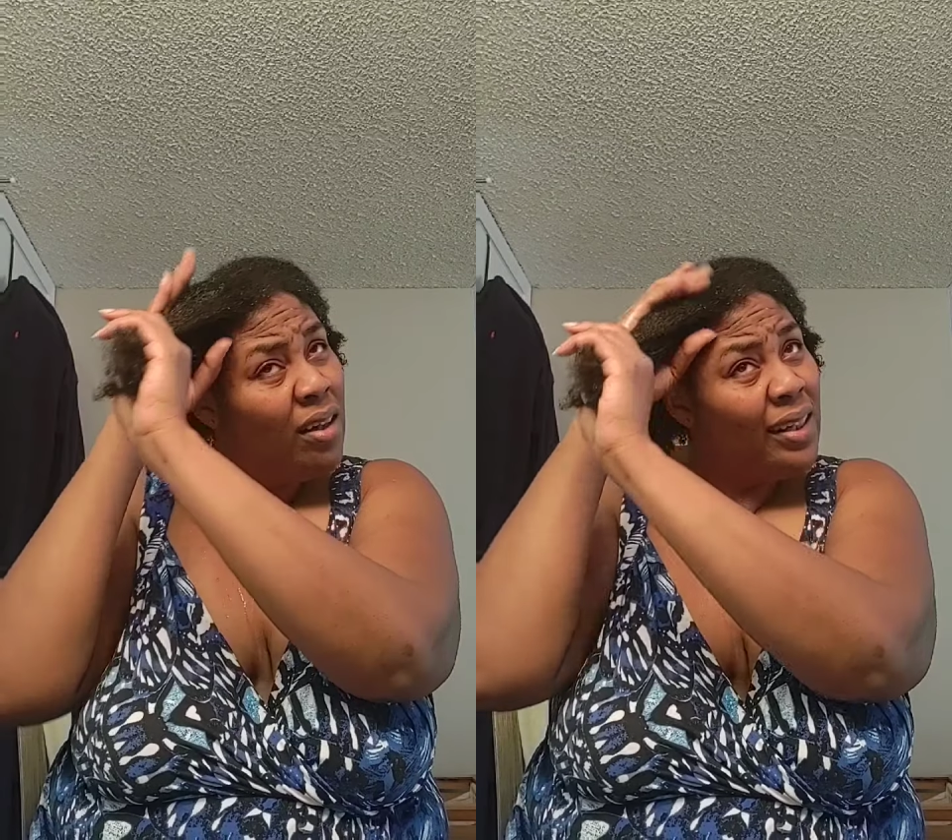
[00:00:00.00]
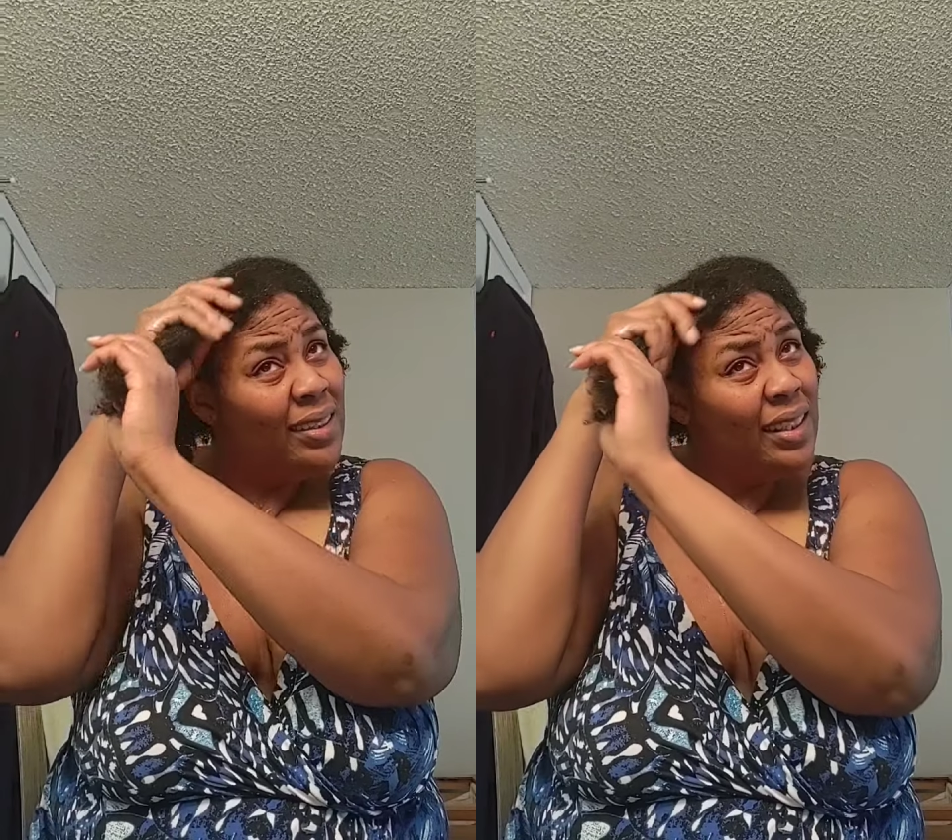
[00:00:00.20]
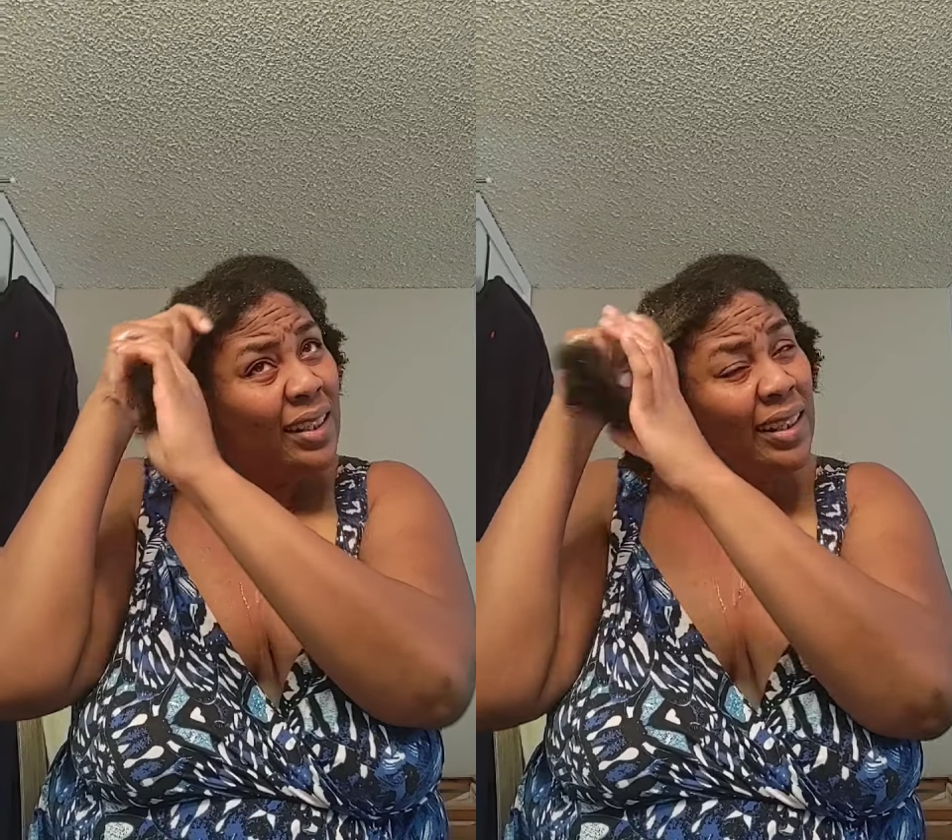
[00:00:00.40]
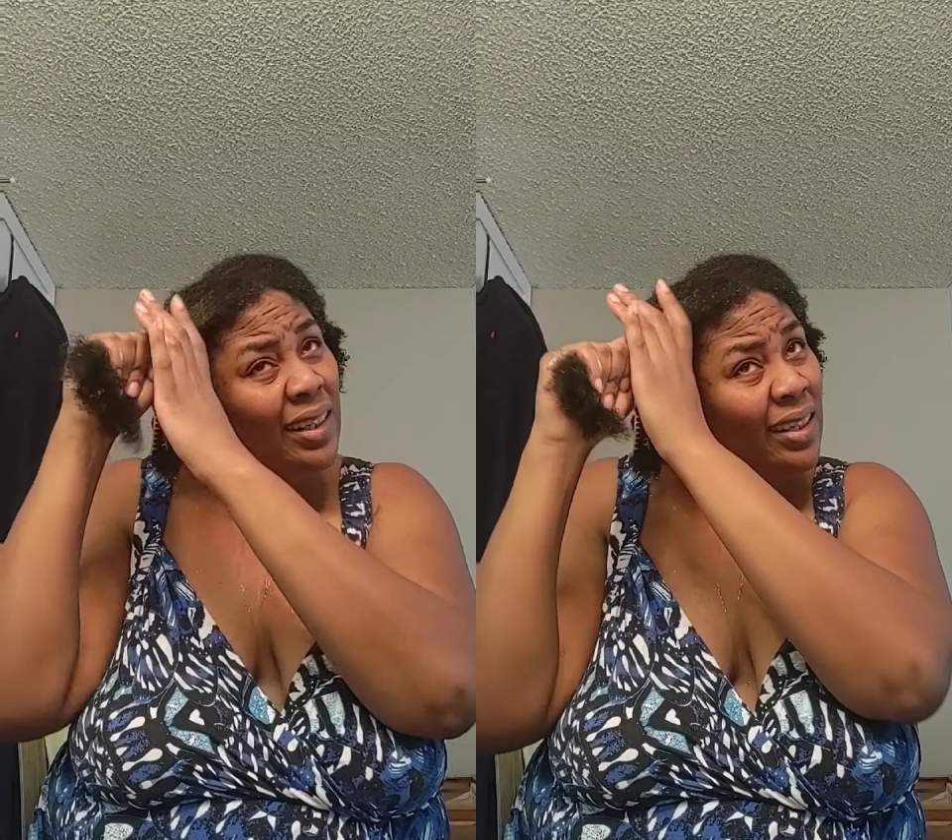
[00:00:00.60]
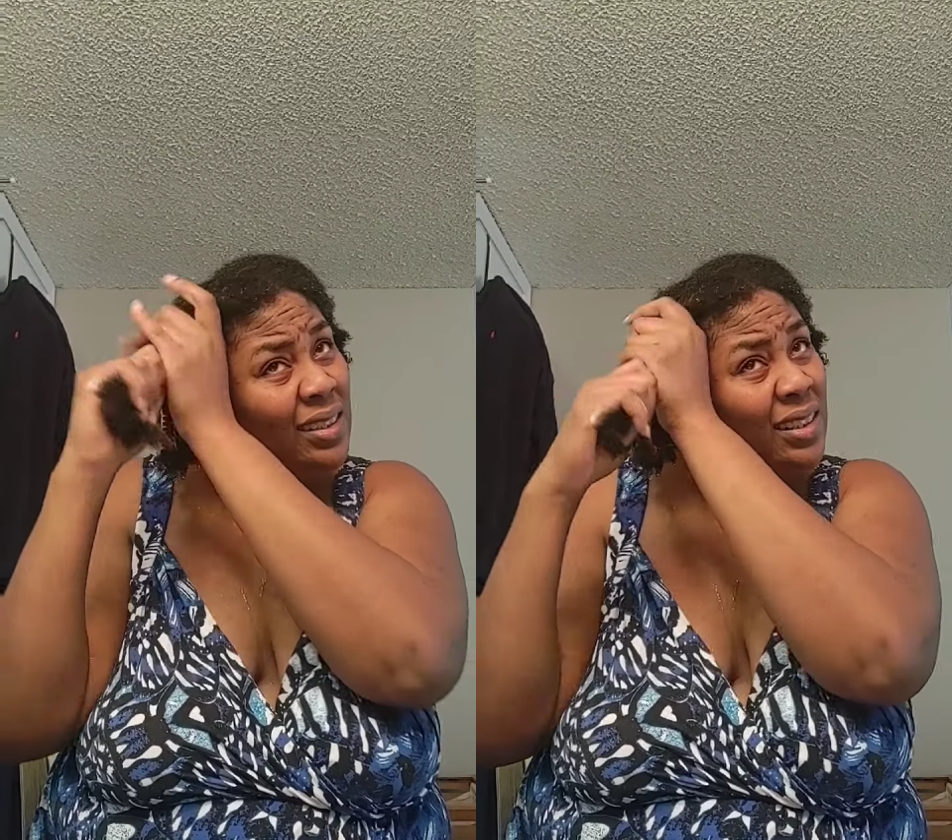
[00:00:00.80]
all I
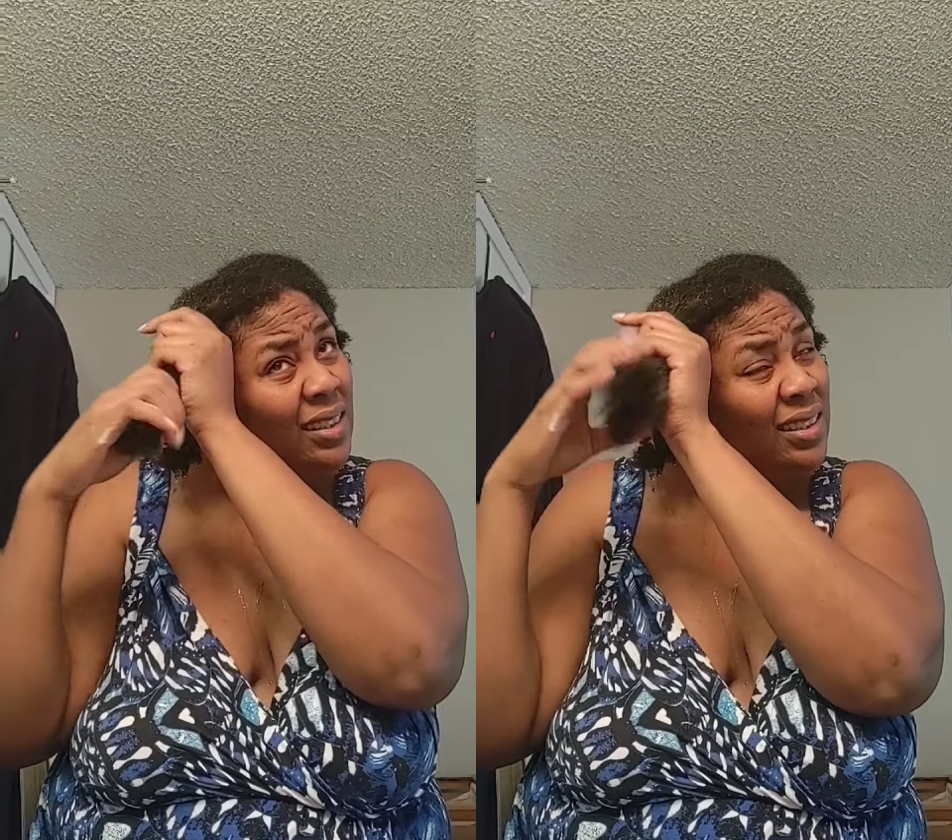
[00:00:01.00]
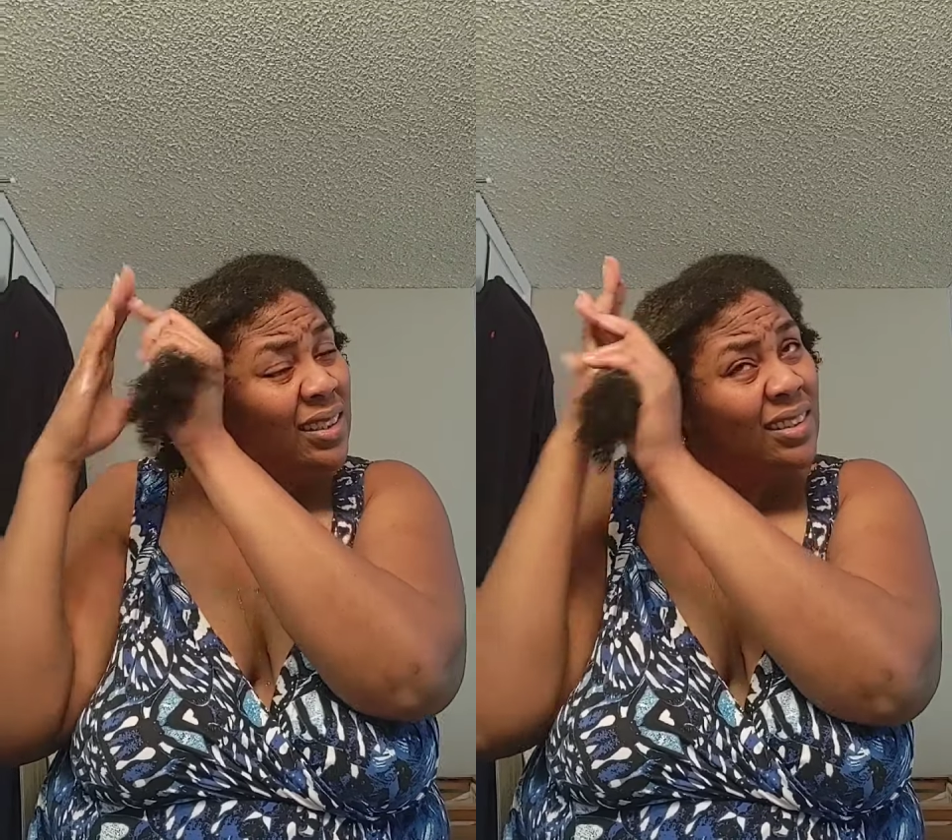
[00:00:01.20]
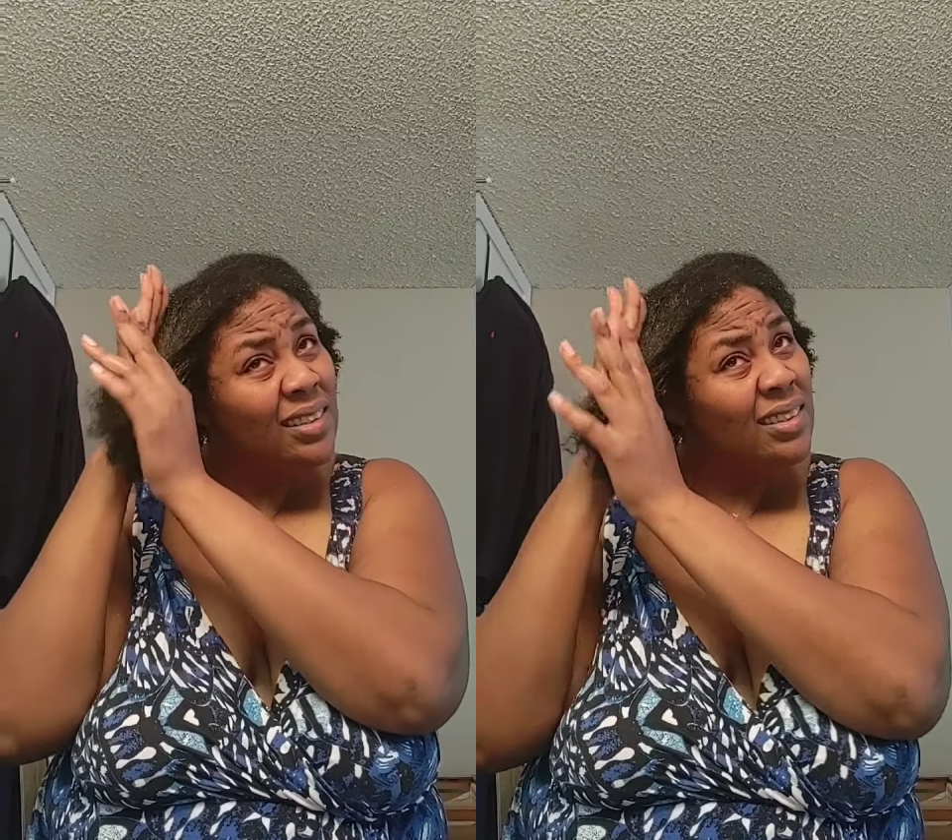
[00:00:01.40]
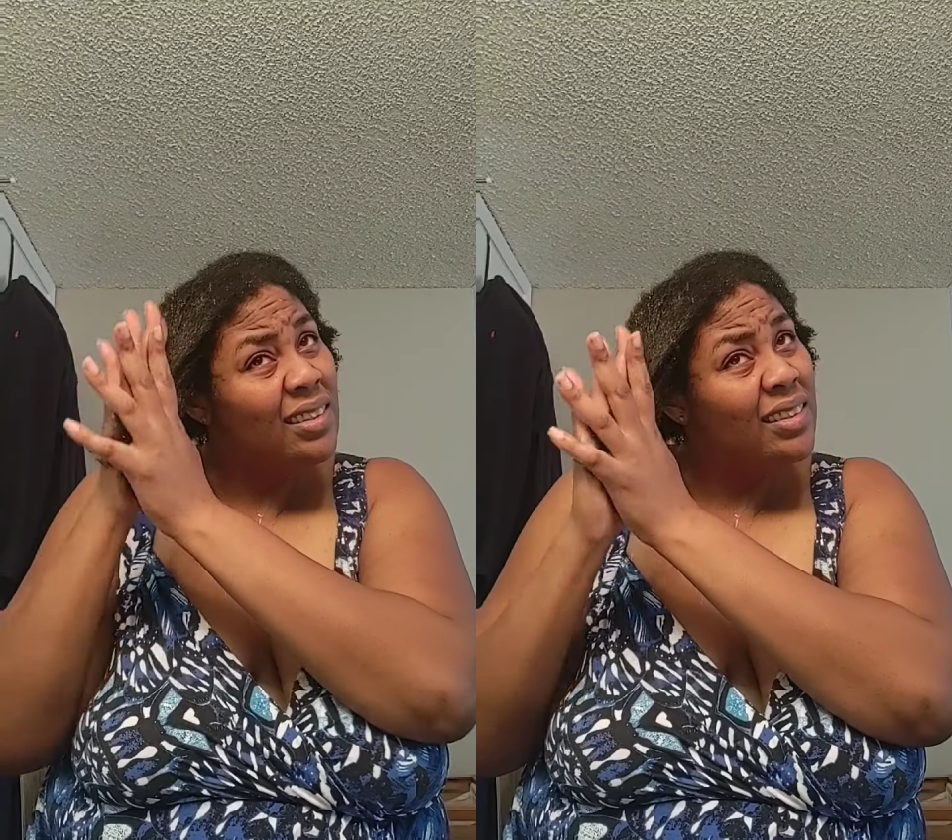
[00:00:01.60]
did, I just